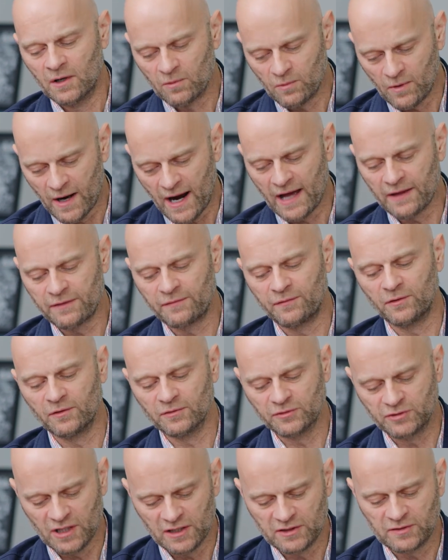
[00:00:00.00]

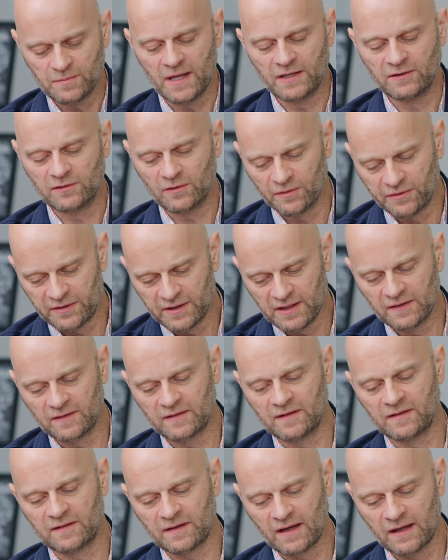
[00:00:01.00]
wrathful, judgmental things
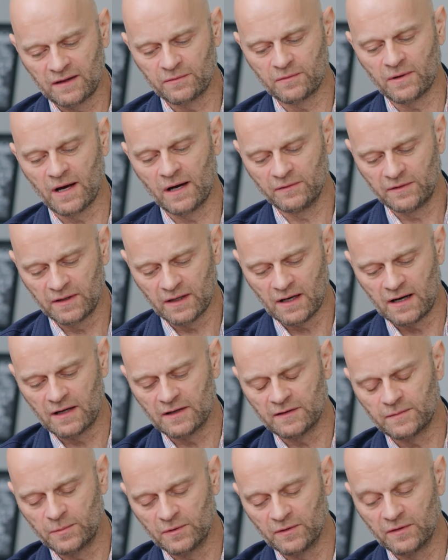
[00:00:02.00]
to say throughout the
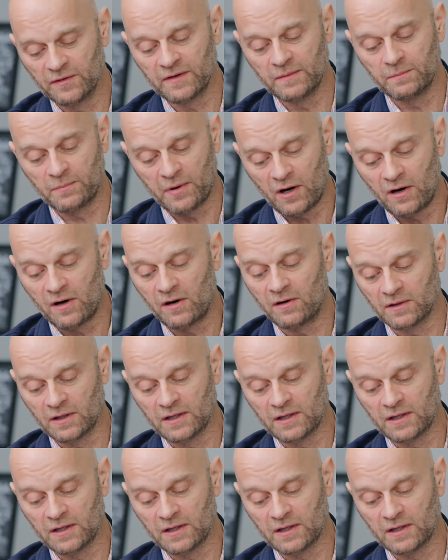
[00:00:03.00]
Gospels, and Paul